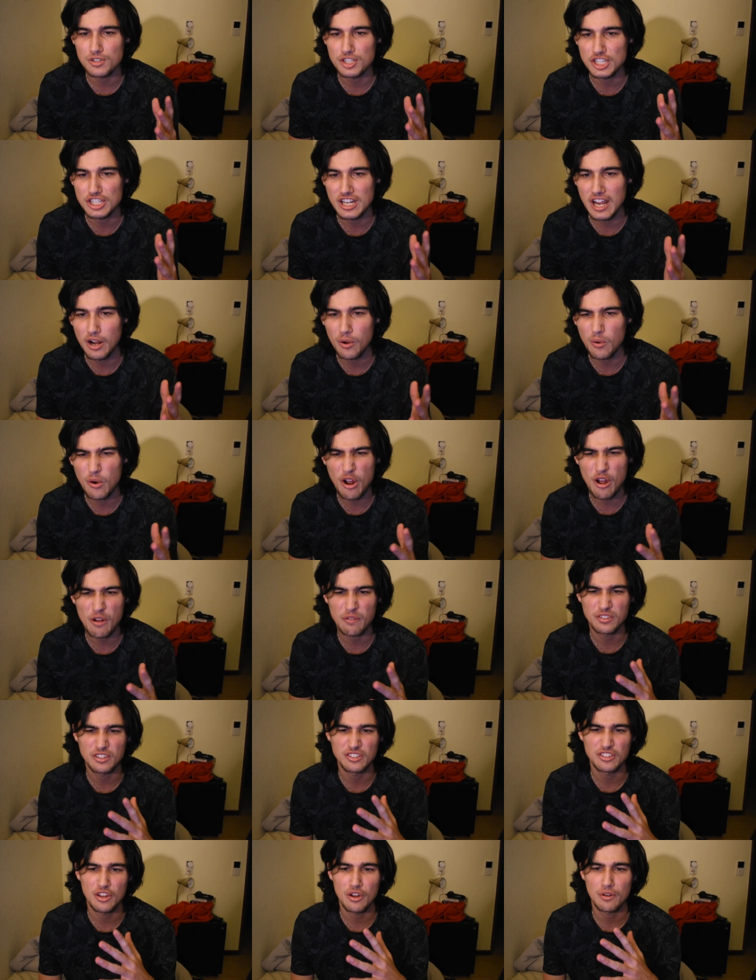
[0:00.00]
shell,
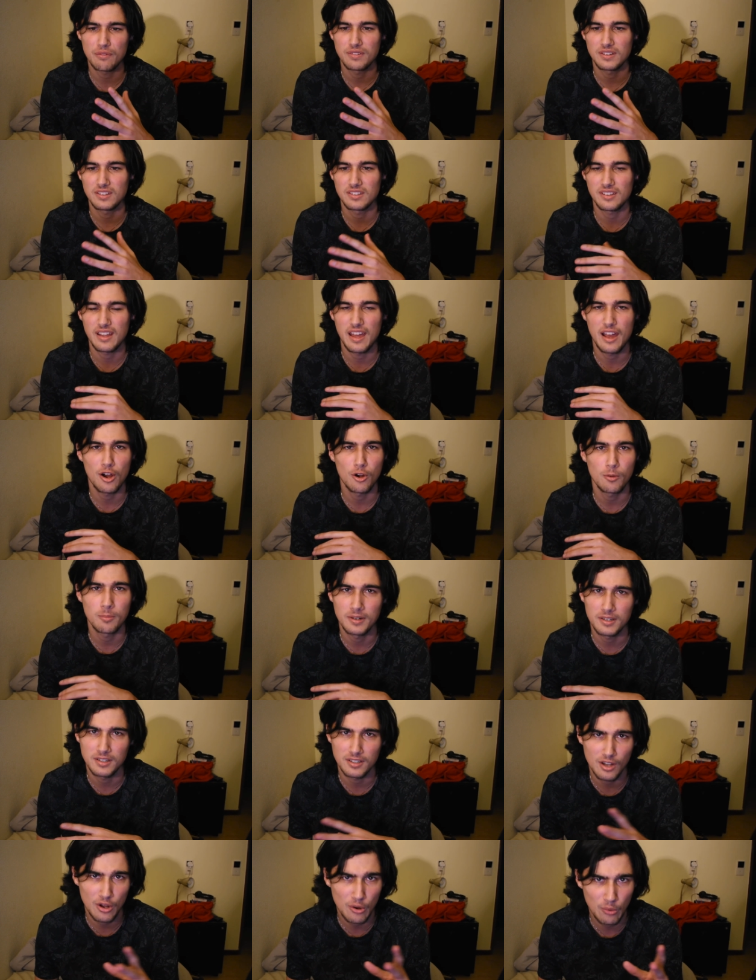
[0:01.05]
earth-surfaced hell,
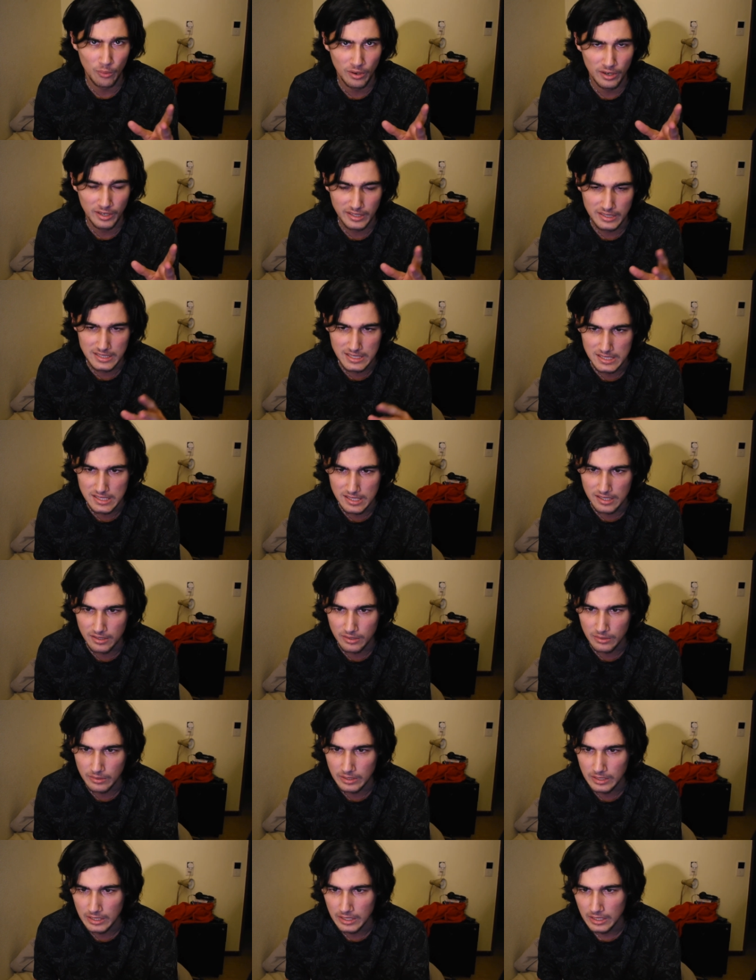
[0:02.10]
but no one can
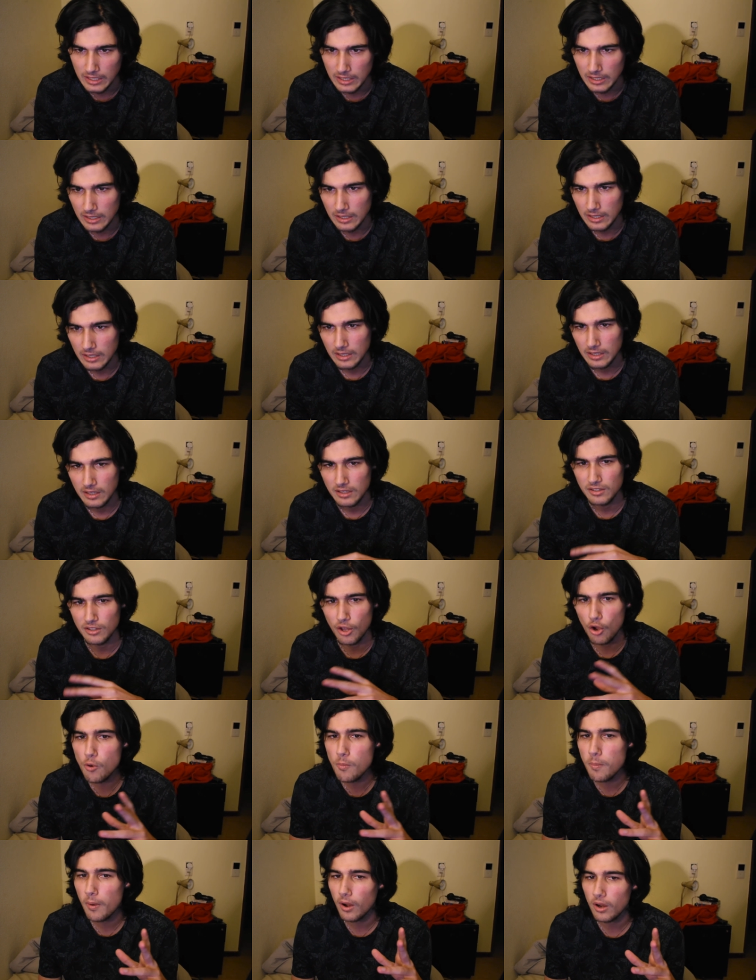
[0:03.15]
tell.
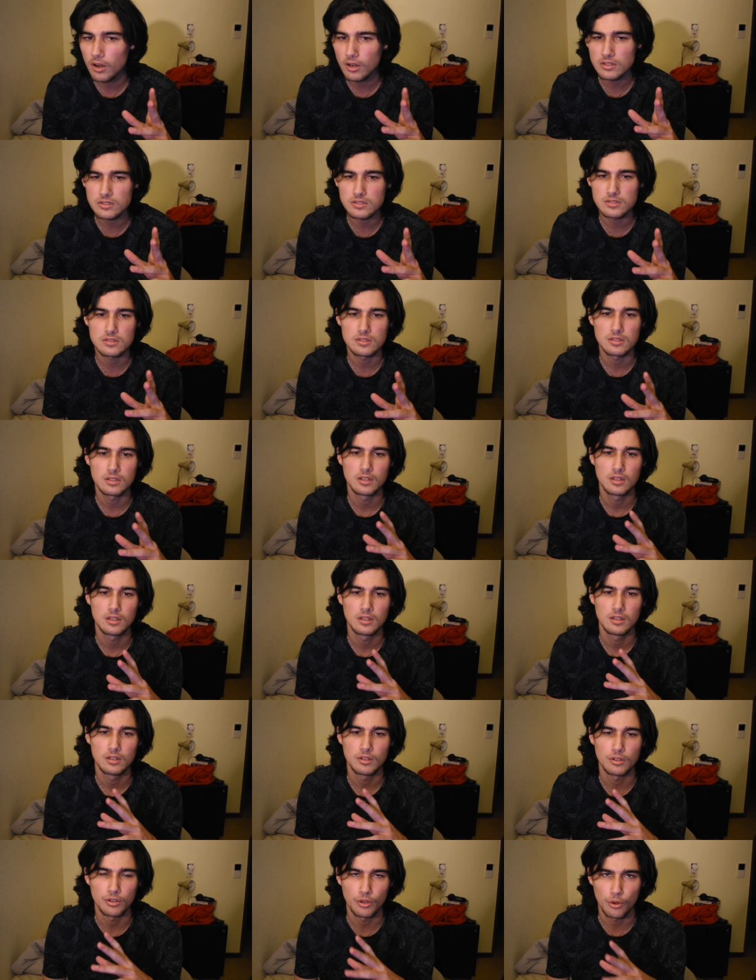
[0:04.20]
No past,
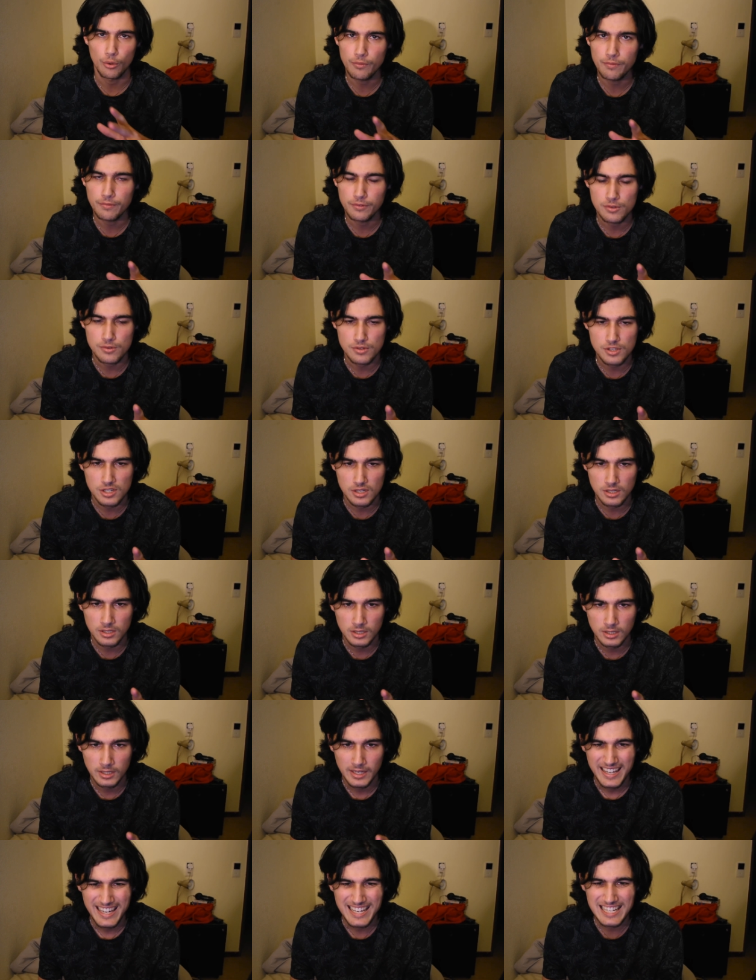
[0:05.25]
no future,
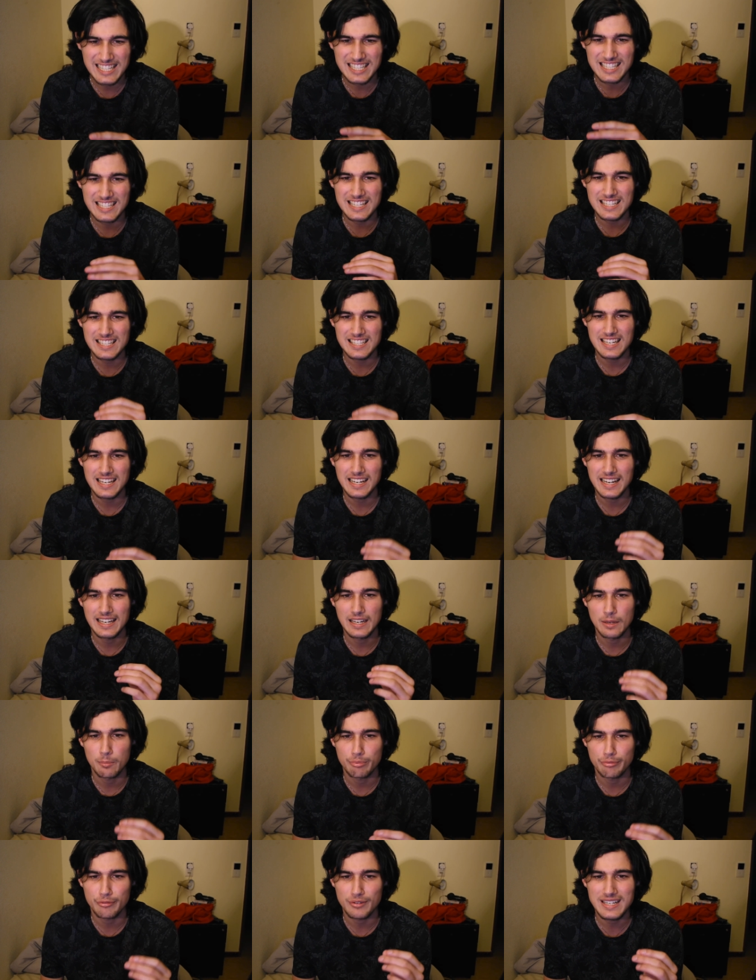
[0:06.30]
existing in
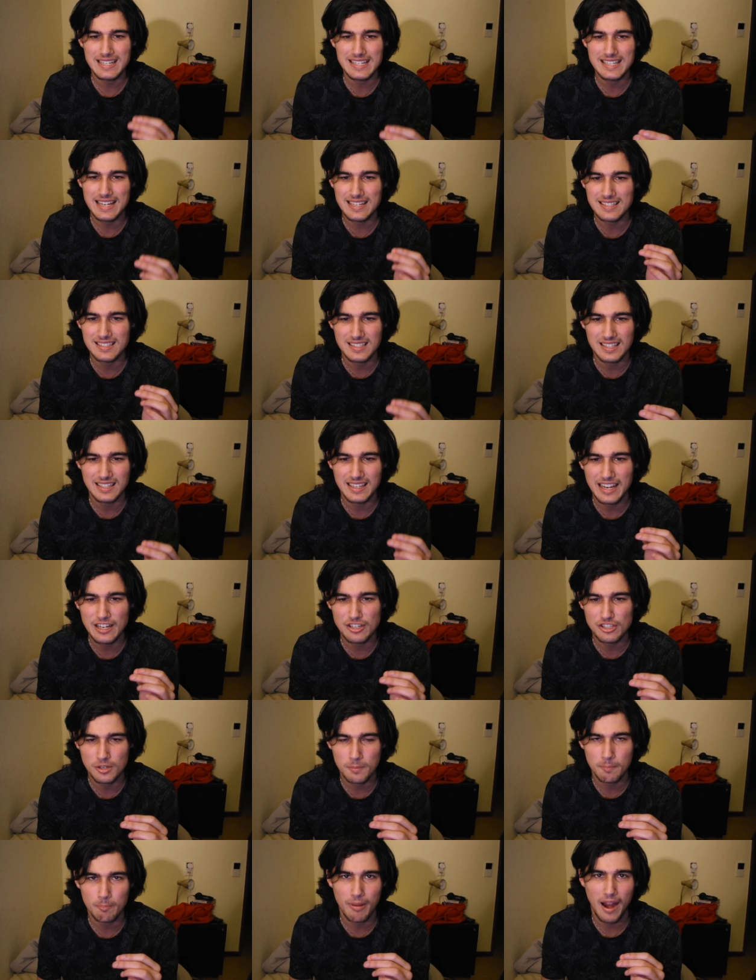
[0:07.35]
a
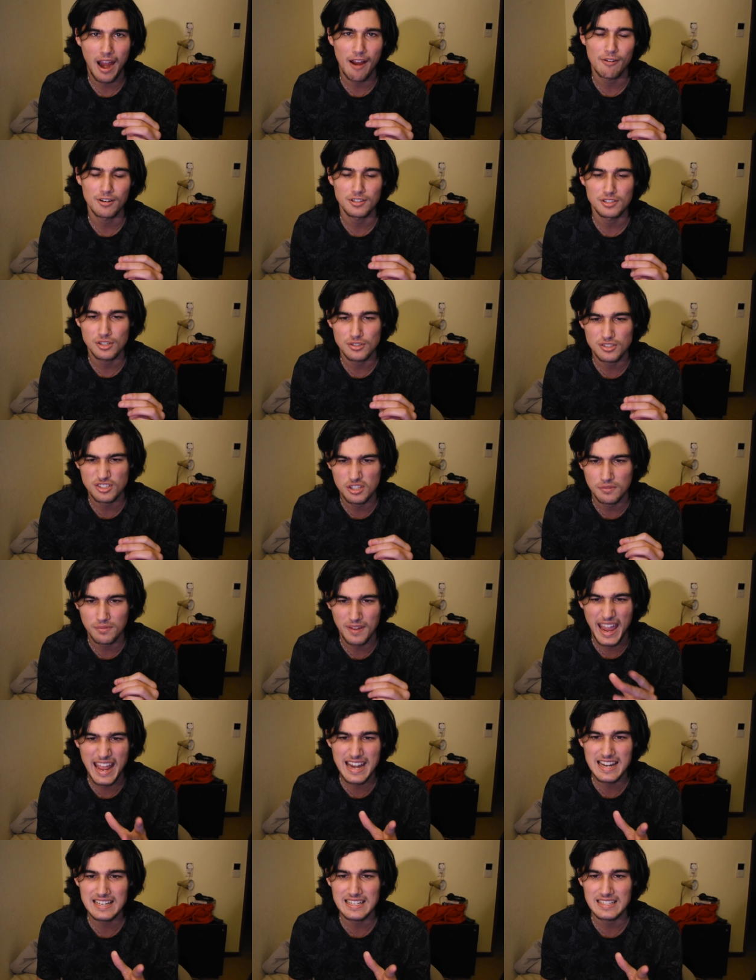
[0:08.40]
predestination paradox of
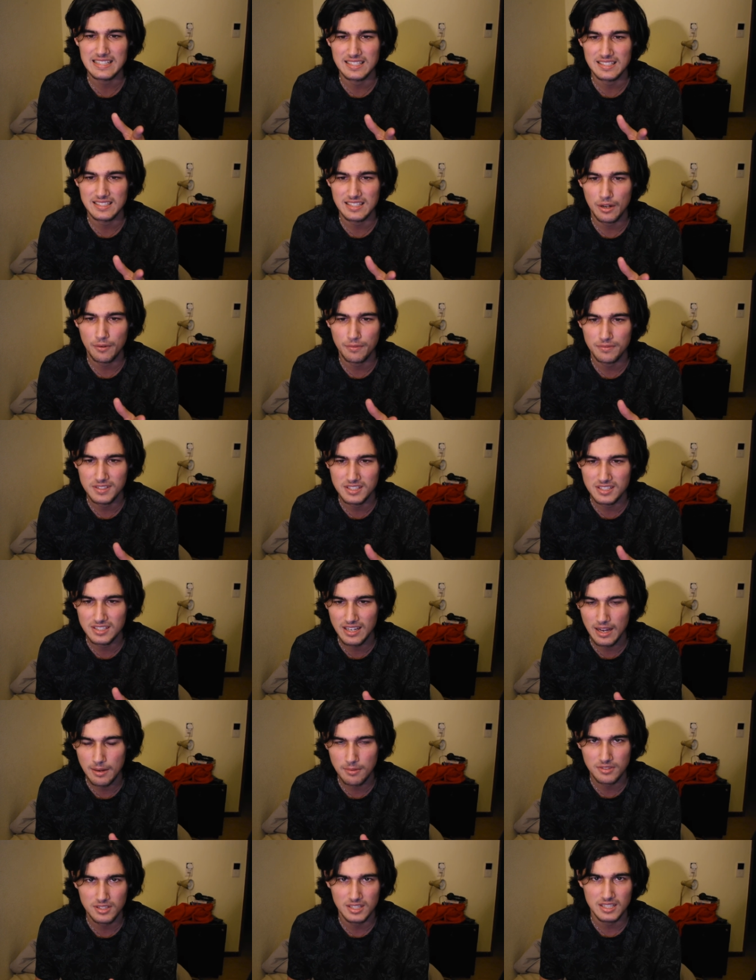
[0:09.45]
endless self
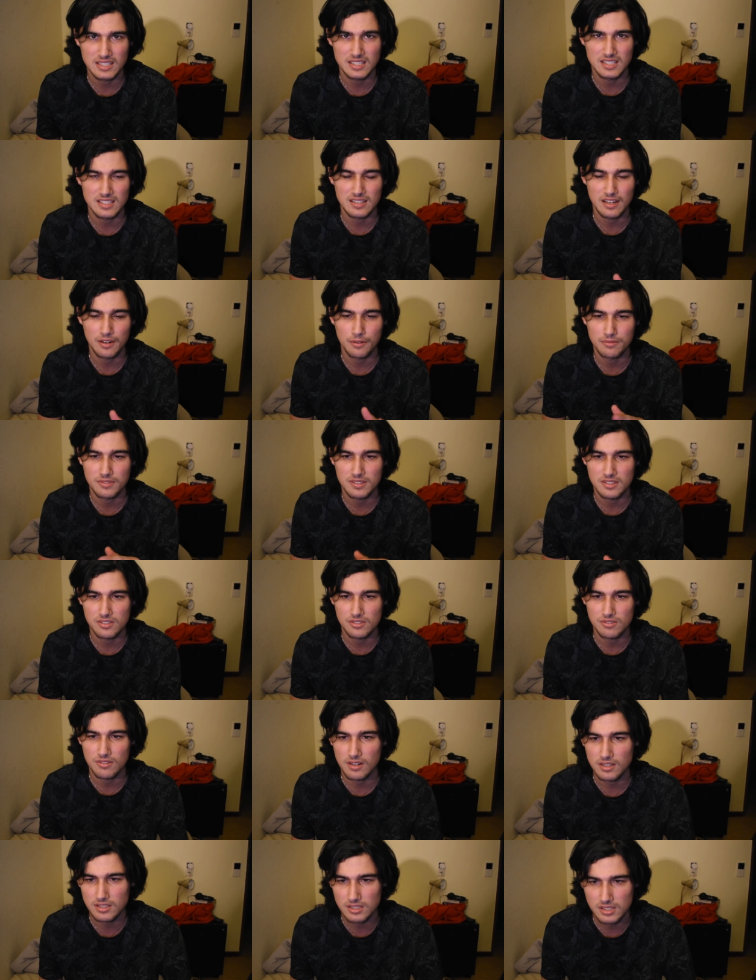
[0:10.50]
deception and self
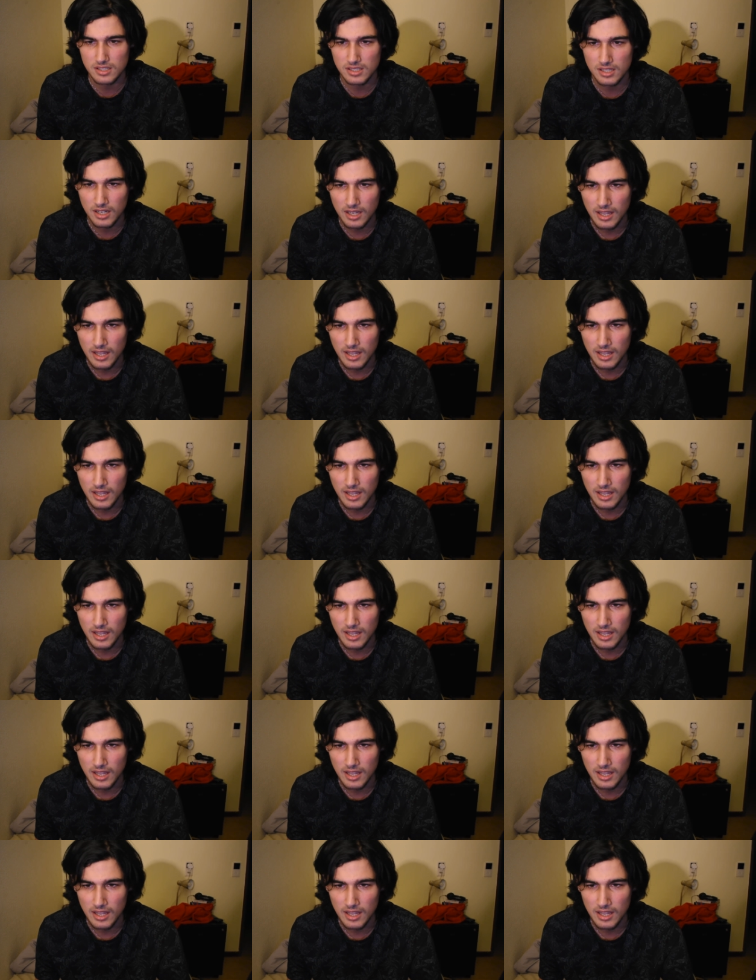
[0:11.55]
destruction.